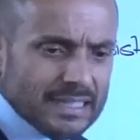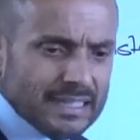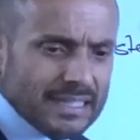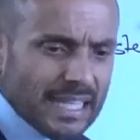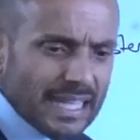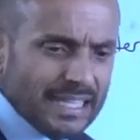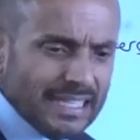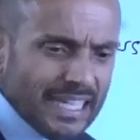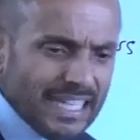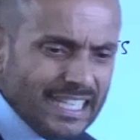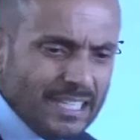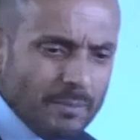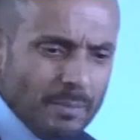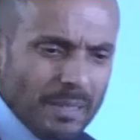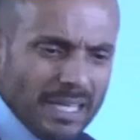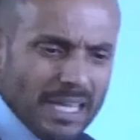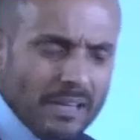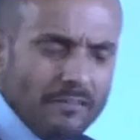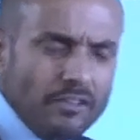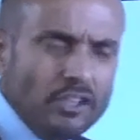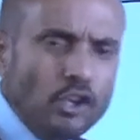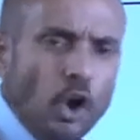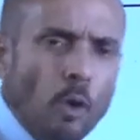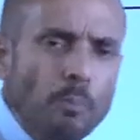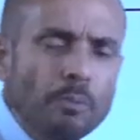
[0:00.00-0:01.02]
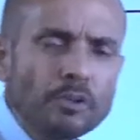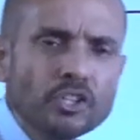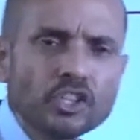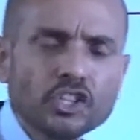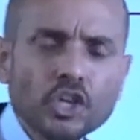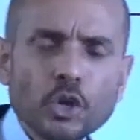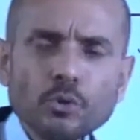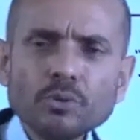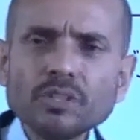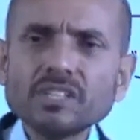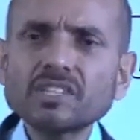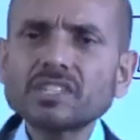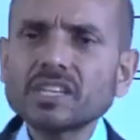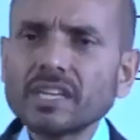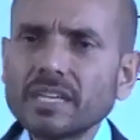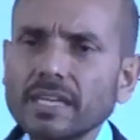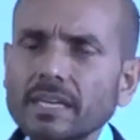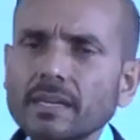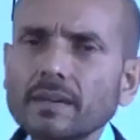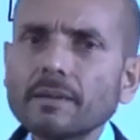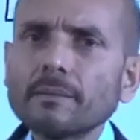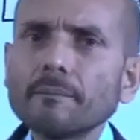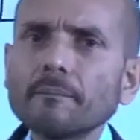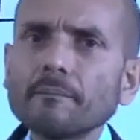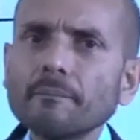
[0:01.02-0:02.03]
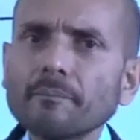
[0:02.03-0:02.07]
They need to be given opportunity.